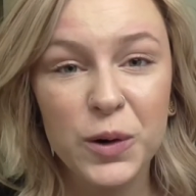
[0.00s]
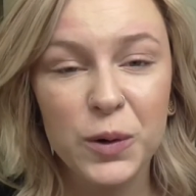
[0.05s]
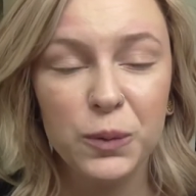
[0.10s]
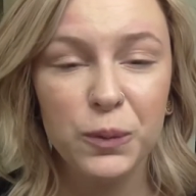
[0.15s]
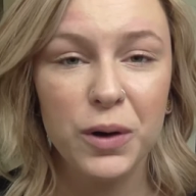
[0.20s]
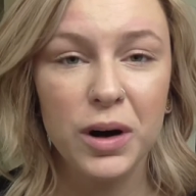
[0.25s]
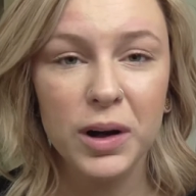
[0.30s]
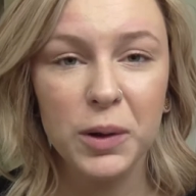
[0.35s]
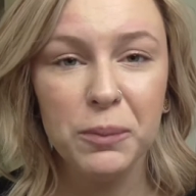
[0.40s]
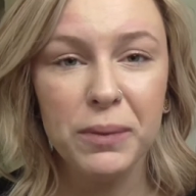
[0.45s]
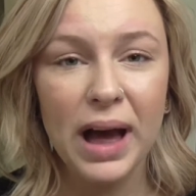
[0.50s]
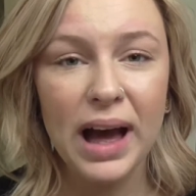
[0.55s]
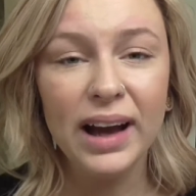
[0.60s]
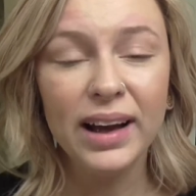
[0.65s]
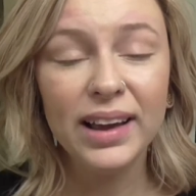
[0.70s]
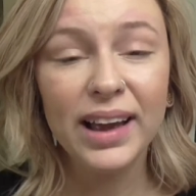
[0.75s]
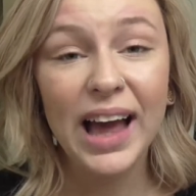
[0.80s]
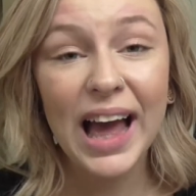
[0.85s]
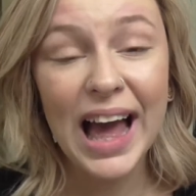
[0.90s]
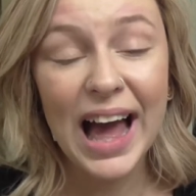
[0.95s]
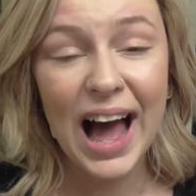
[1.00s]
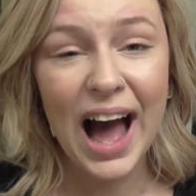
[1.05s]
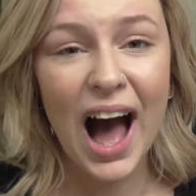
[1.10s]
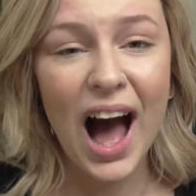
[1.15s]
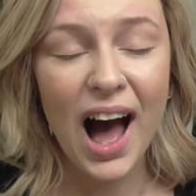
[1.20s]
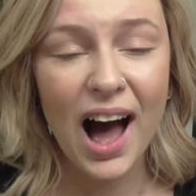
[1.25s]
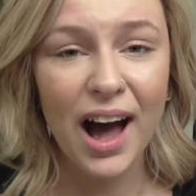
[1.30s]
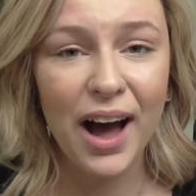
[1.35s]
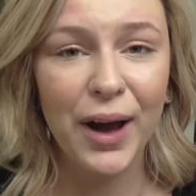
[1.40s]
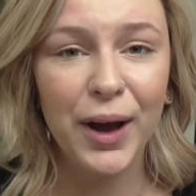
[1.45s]
So welcome back.
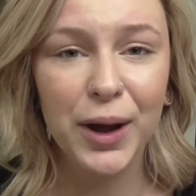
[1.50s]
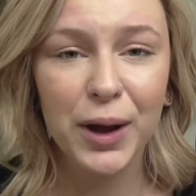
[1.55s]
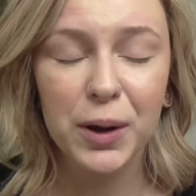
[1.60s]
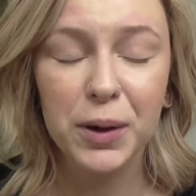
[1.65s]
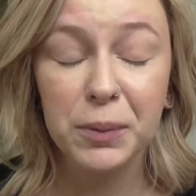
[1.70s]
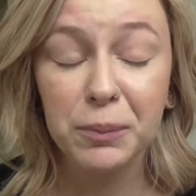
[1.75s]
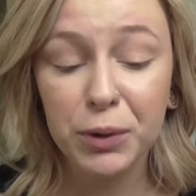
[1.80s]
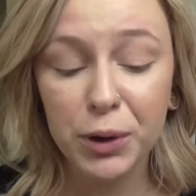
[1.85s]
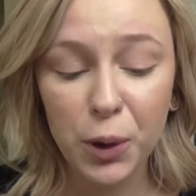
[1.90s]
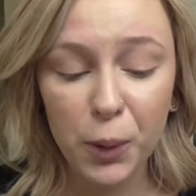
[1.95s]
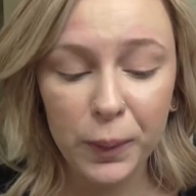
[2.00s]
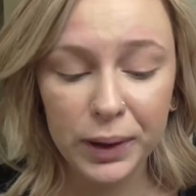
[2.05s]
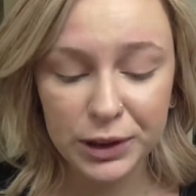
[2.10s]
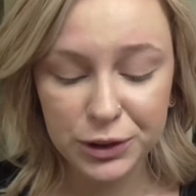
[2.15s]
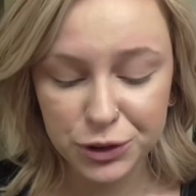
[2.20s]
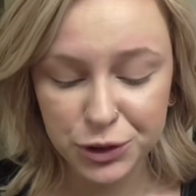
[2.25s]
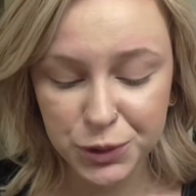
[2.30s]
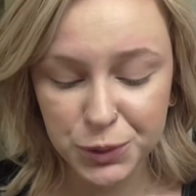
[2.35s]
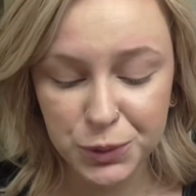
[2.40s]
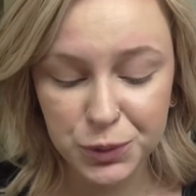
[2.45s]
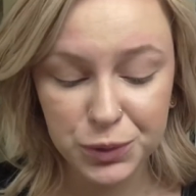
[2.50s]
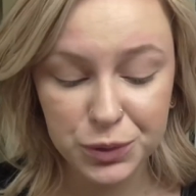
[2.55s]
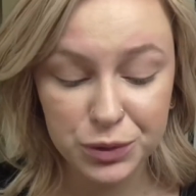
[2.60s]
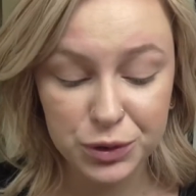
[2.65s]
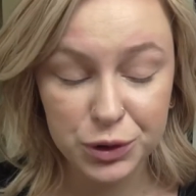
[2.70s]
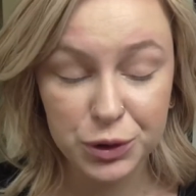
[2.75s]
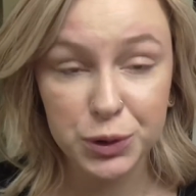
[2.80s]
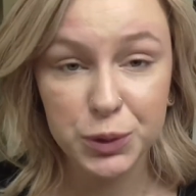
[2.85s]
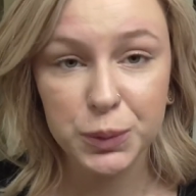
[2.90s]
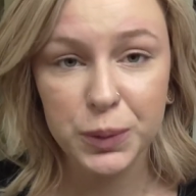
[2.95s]
I am going to
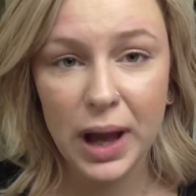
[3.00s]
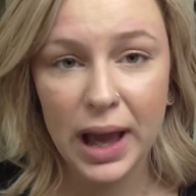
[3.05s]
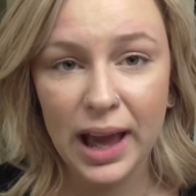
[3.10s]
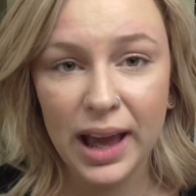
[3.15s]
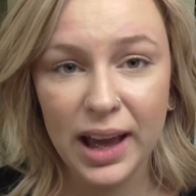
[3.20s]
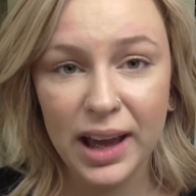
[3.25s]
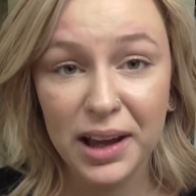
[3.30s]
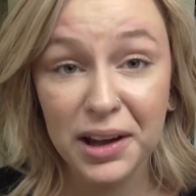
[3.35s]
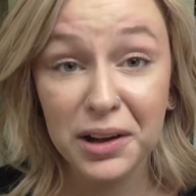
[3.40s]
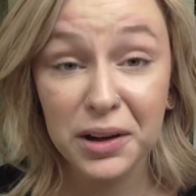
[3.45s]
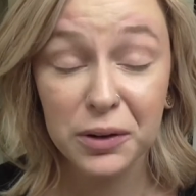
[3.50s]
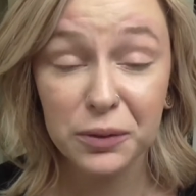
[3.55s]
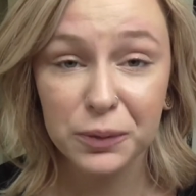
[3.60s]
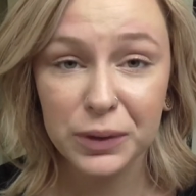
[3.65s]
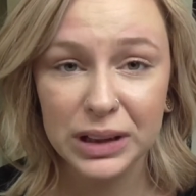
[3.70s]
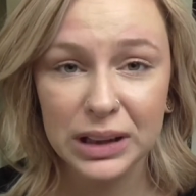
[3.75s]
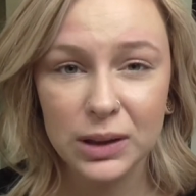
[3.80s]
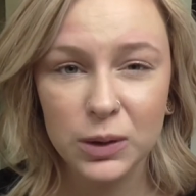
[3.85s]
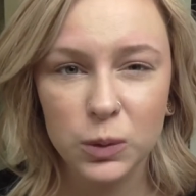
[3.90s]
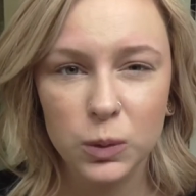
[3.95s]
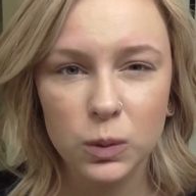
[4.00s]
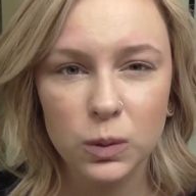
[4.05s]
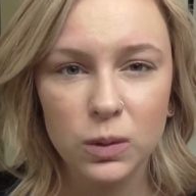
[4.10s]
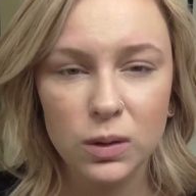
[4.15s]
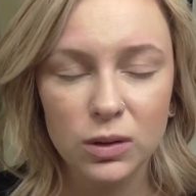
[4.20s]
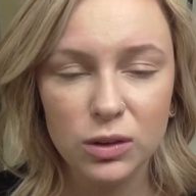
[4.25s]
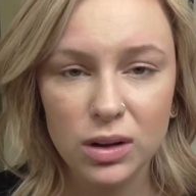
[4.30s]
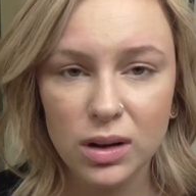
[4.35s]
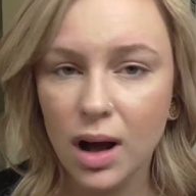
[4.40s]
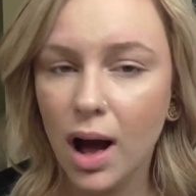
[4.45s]
do a really
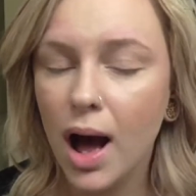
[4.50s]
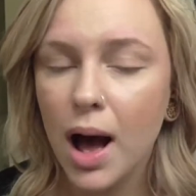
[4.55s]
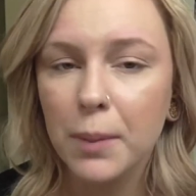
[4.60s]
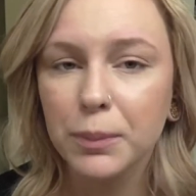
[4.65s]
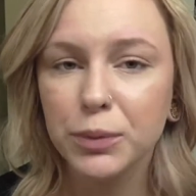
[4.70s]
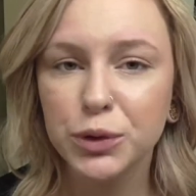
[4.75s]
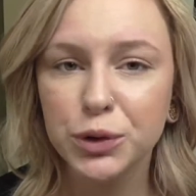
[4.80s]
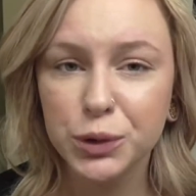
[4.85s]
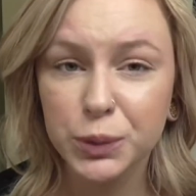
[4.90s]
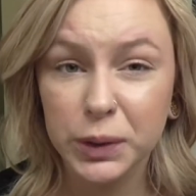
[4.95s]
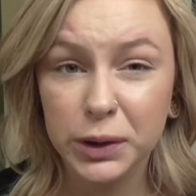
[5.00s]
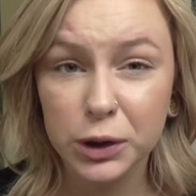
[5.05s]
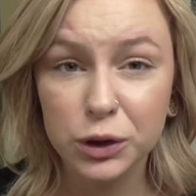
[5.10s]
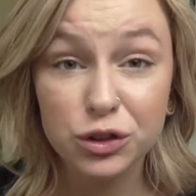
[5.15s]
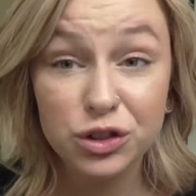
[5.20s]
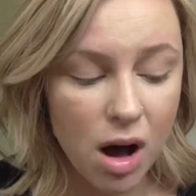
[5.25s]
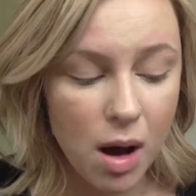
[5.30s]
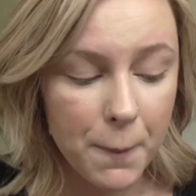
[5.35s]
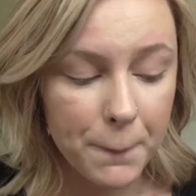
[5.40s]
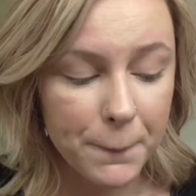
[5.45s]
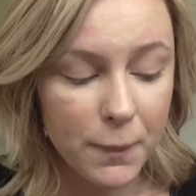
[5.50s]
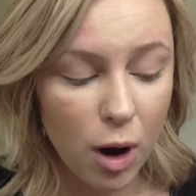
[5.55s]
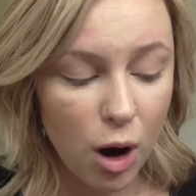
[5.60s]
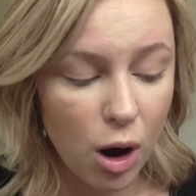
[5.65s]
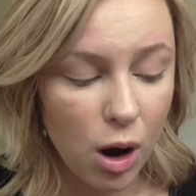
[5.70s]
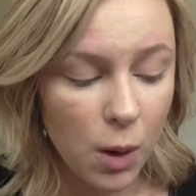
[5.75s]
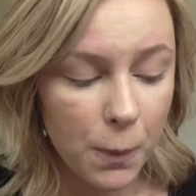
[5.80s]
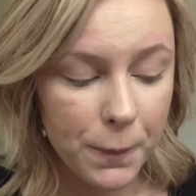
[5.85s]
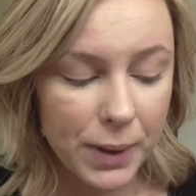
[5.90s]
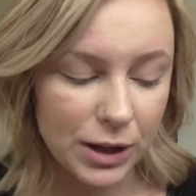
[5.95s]
cool tutorial
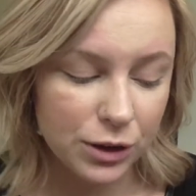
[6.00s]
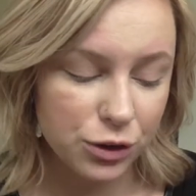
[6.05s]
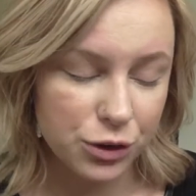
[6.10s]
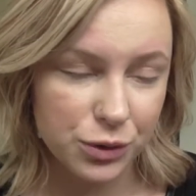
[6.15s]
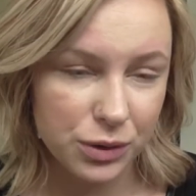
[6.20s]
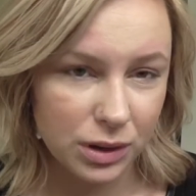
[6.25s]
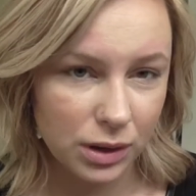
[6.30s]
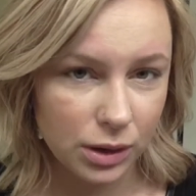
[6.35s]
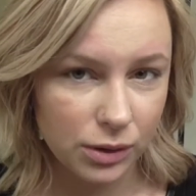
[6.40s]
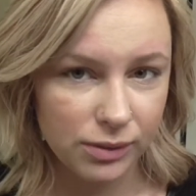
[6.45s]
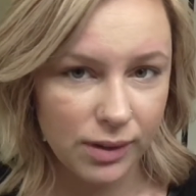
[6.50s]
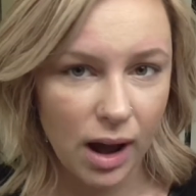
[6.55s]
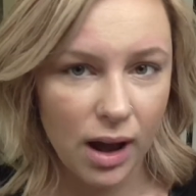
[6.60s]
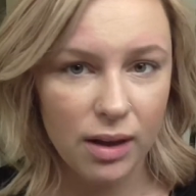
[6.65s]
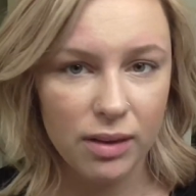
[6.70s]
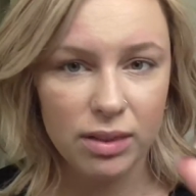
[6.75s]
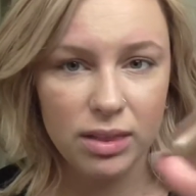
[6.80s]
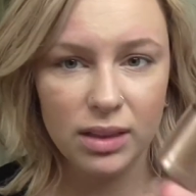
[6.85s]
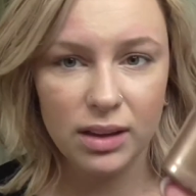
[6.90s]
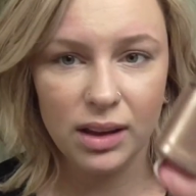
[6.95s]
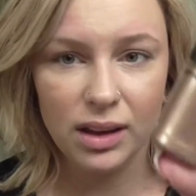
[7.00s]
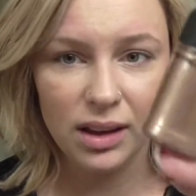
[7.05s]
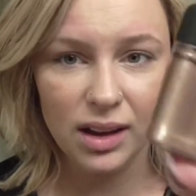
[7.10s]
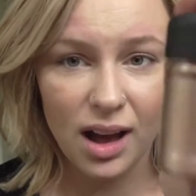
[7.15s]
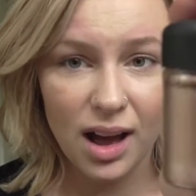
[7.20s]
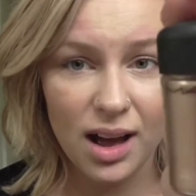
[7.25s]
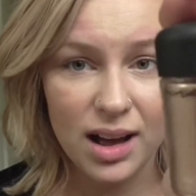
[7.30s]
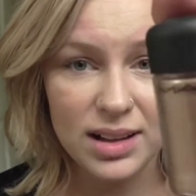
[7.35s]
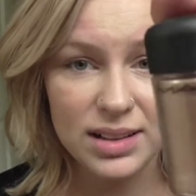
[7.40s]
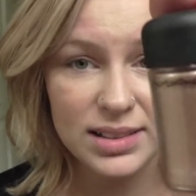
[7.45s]
all based really around the
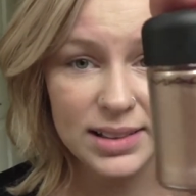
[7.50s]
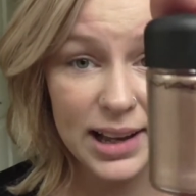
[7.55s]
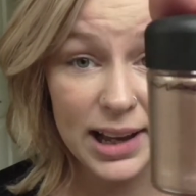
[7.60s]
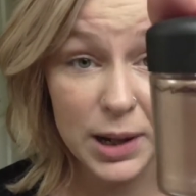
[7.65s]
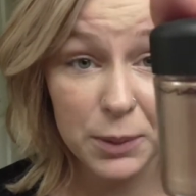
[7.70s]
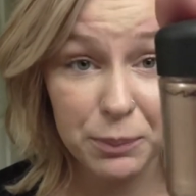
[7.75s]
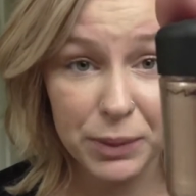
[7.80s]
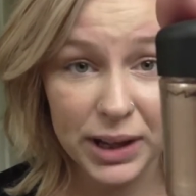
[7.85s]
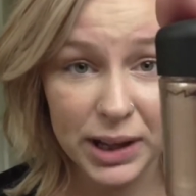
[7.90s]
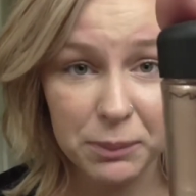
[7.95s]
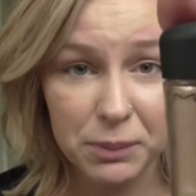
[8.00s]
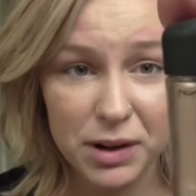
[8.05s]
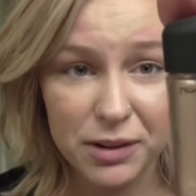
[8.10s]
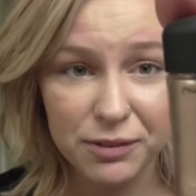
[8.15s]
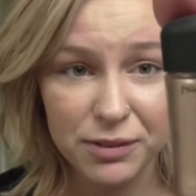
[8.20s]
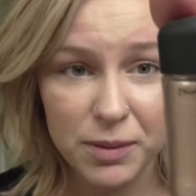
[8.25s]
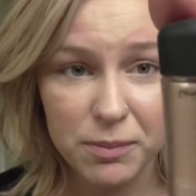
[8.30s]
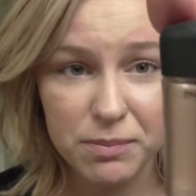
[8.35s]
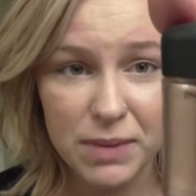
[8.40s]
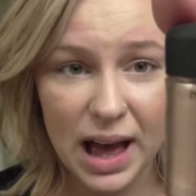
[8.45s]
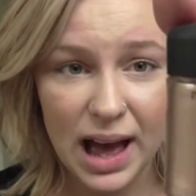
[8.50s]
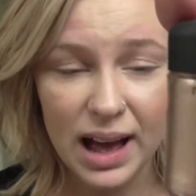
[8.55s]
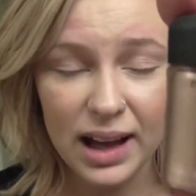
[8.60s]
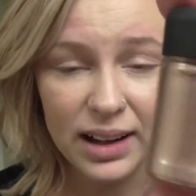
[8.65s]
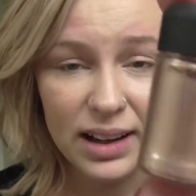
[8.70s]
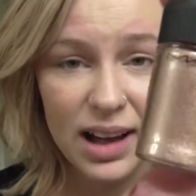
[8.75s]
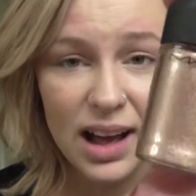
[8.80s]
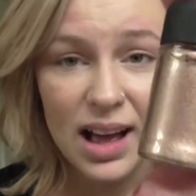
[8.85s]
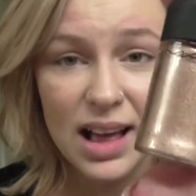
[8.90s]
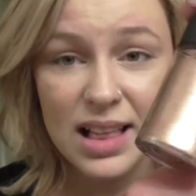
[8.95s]
Tan Pigment from
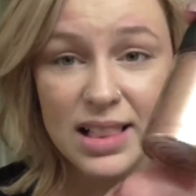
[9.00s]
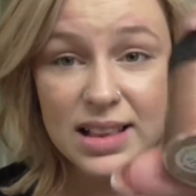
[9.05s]
Mac.